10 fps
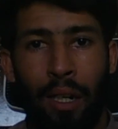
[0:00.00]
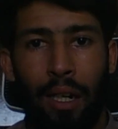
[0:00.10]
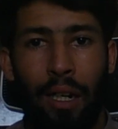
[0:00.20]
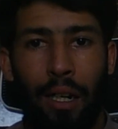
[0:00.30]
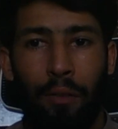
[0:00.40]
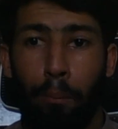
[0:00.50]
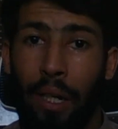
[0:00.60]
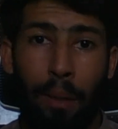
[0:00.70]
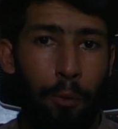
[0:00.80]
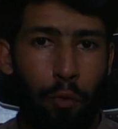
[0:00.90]

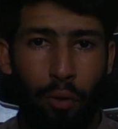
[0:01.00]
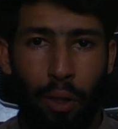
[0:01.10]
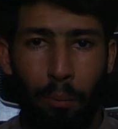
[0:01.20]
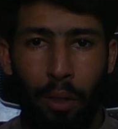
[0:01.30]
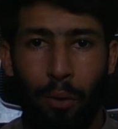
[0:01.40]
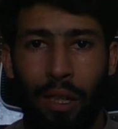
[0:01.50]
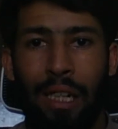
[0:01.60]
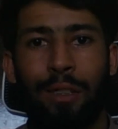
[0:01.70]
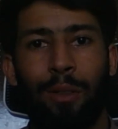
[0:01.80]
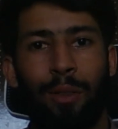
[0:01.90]
Miami phone number. Okay,
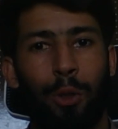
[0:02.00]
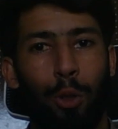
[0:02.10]
so